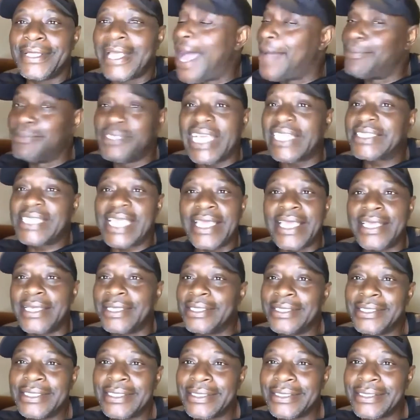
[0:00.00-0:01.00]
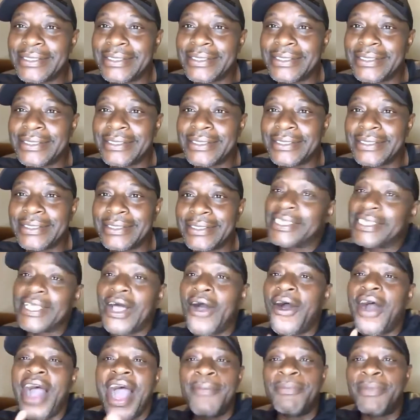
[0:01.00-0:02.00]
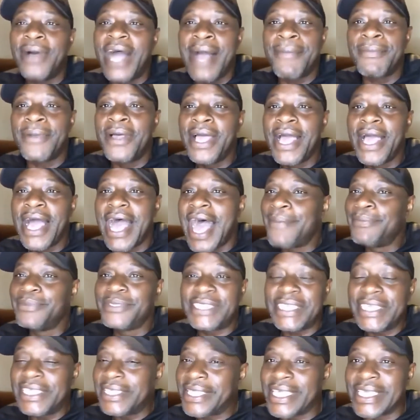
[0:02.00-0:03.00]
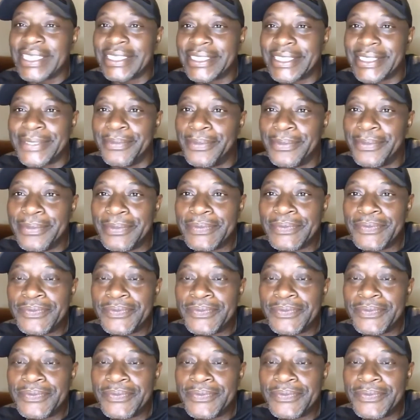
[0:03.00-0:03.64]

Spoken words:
I'm just saying, this is how I'm seeing things, Tim.